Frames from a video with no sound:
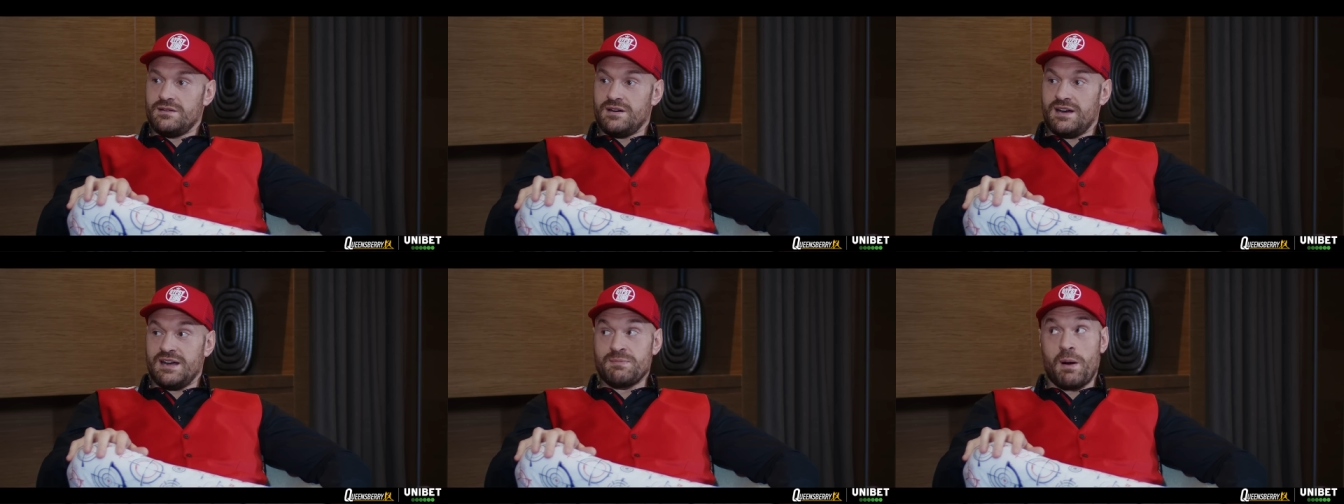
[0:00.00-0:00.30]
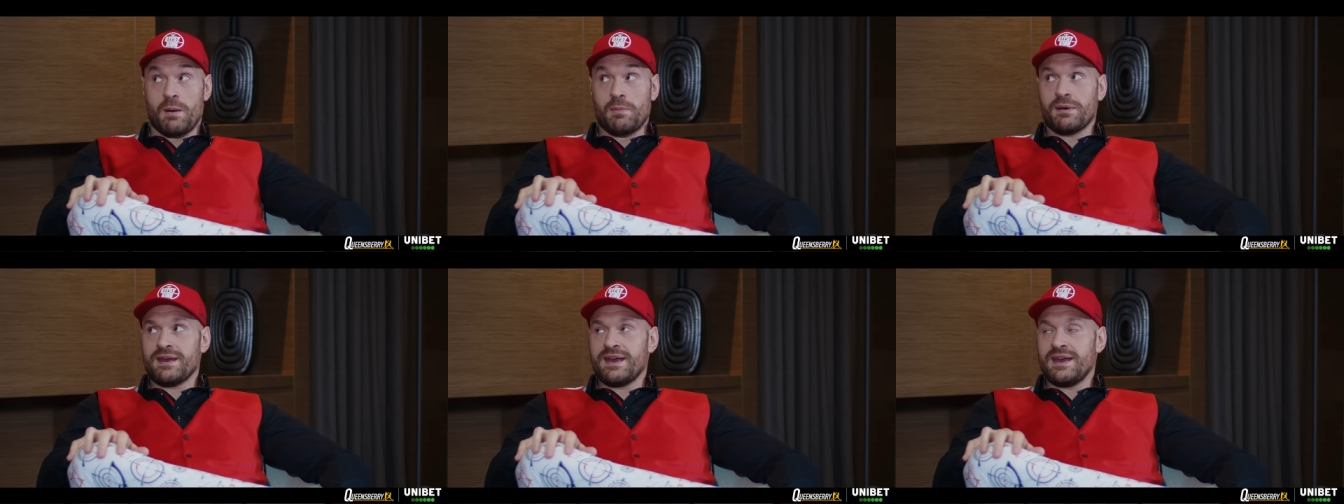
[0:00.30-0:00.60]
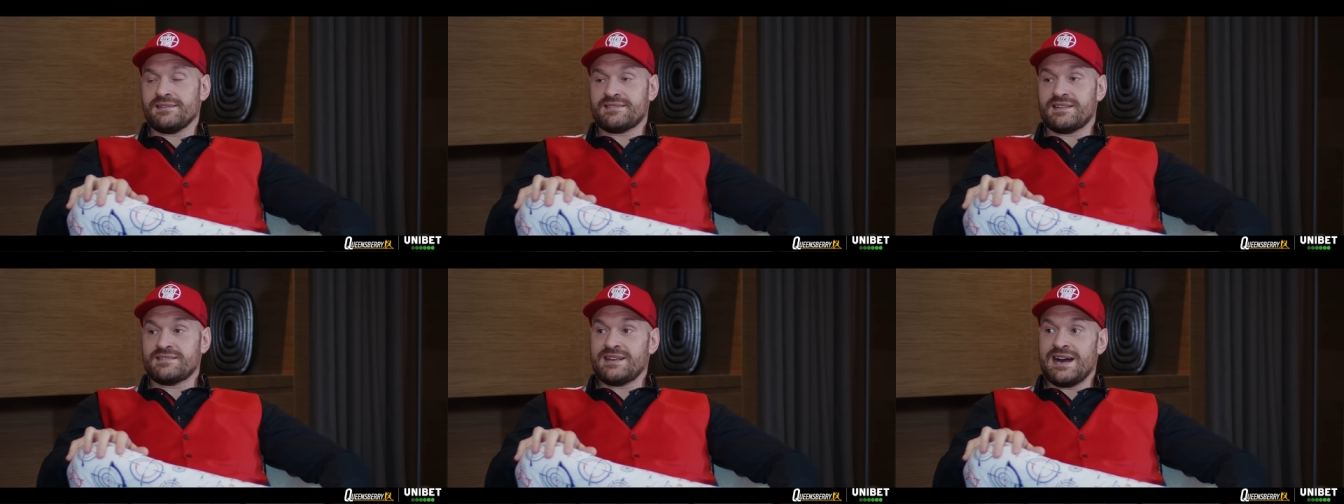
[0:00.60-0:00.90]
He probably
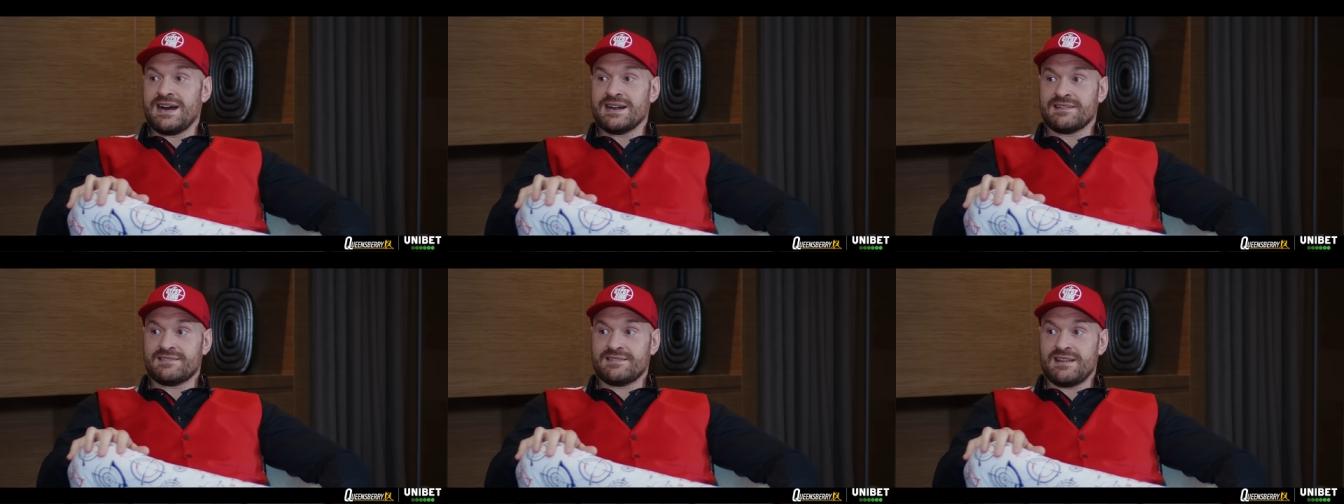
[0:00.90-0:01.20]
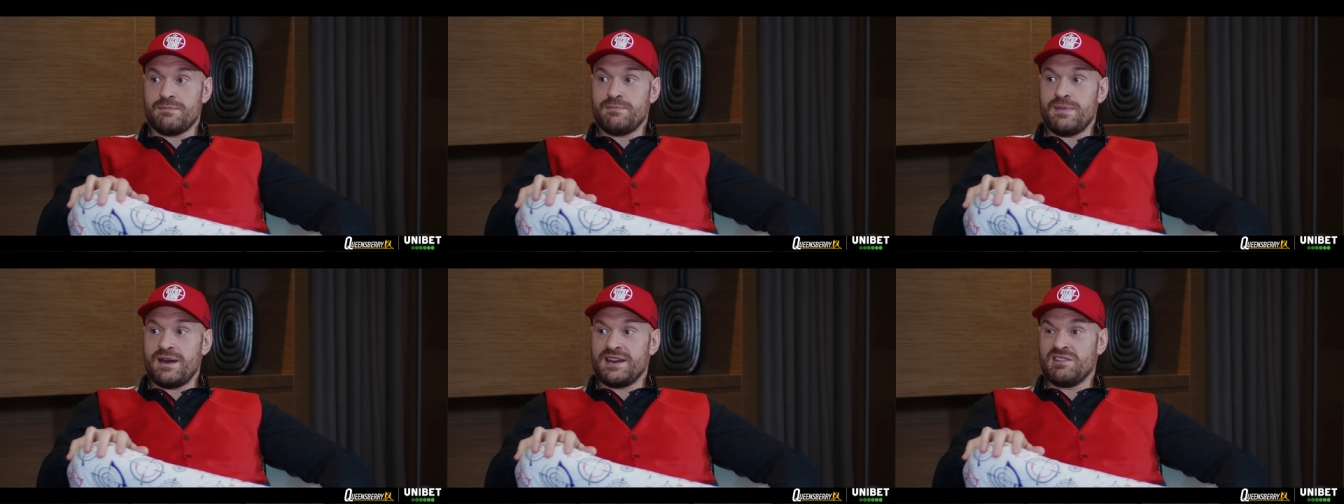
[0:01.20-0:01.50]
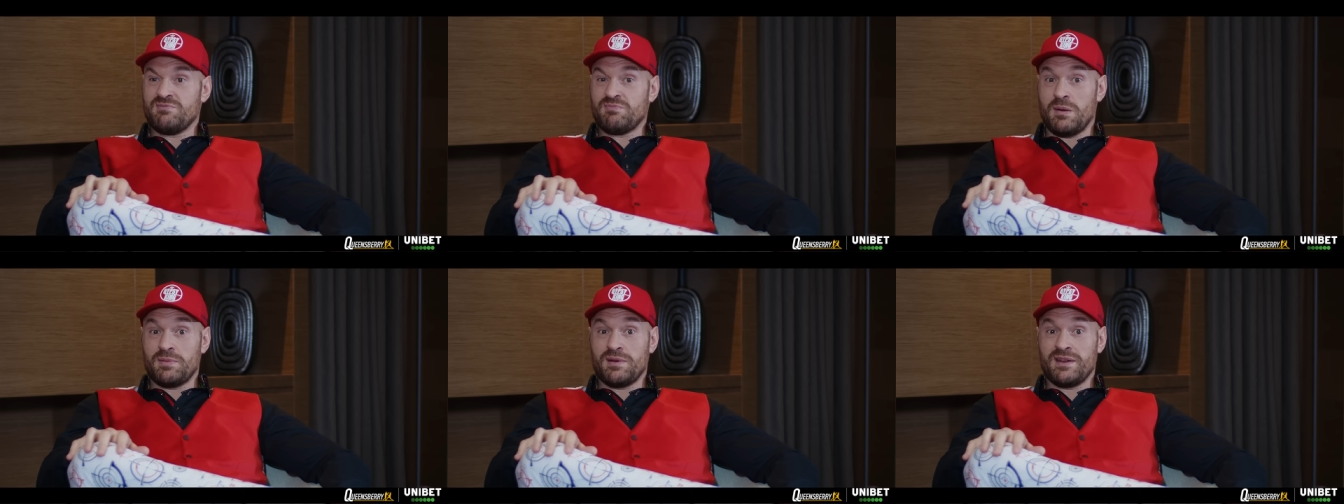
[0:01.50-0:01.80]
hits as hard as them men.
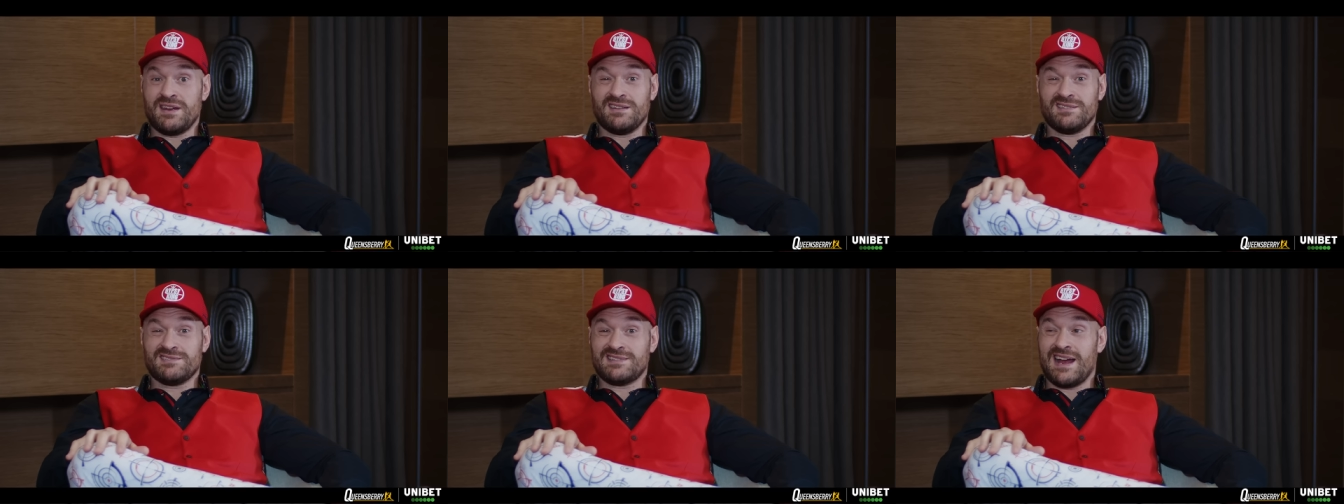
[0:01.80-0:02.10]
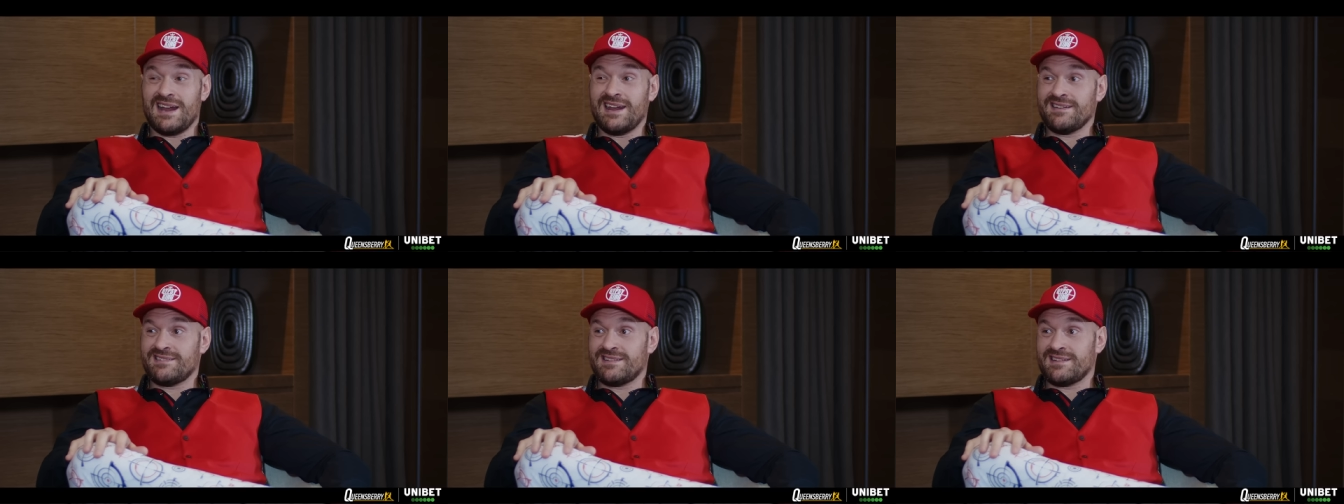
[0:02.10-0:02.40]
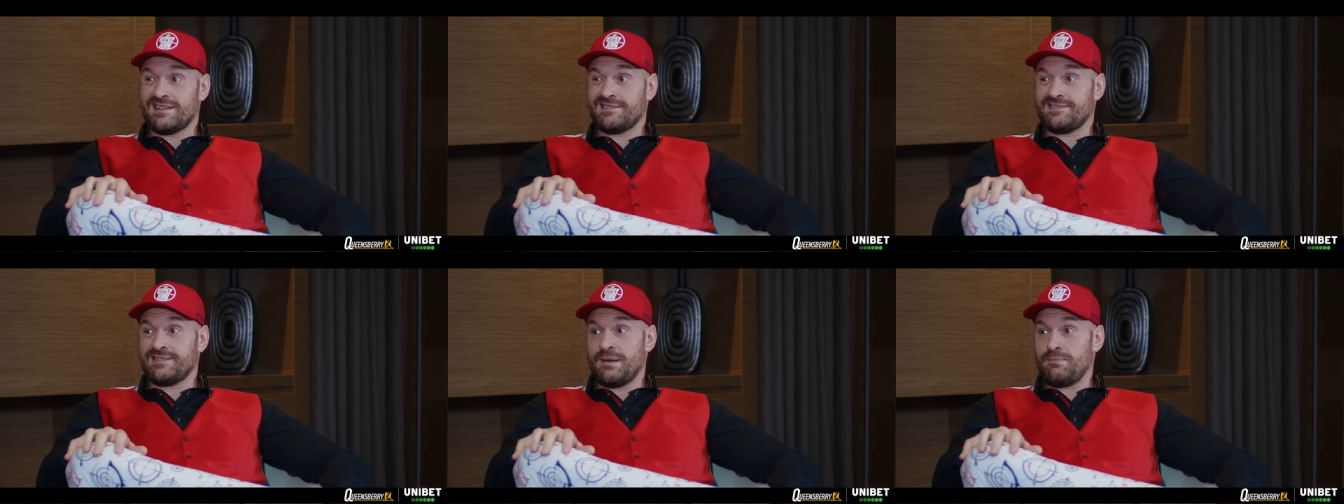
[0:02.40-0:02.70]
He's probably as
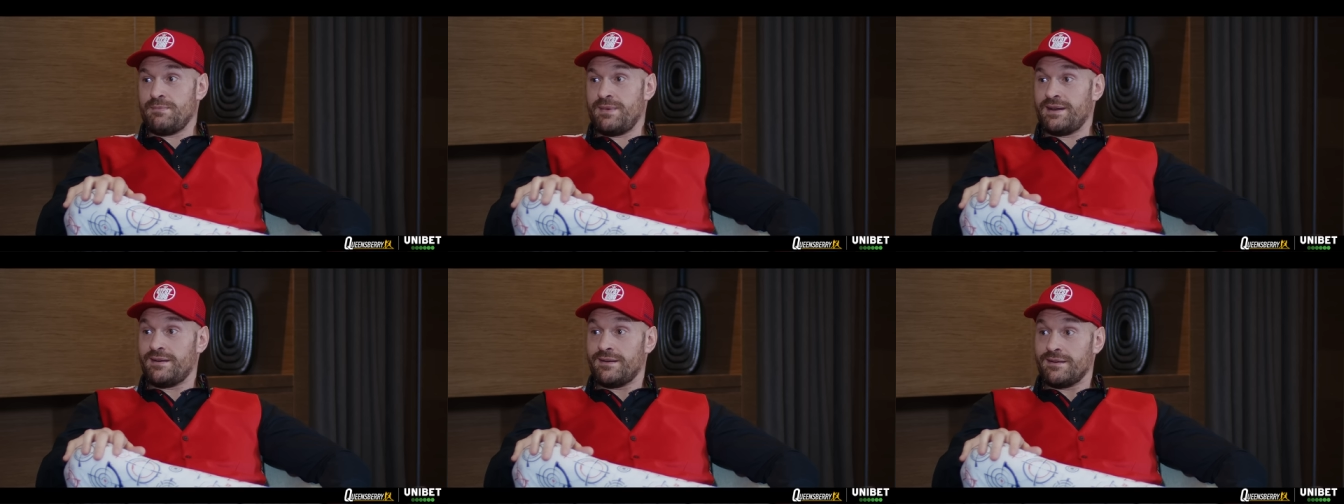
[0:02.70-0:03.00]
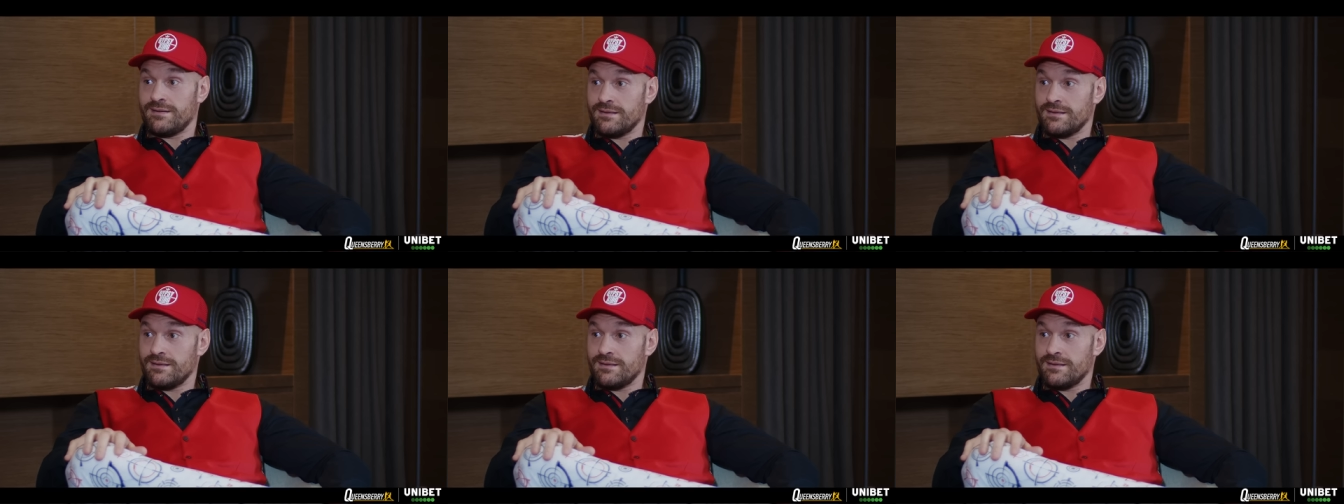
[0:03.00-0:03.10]
talented as them men.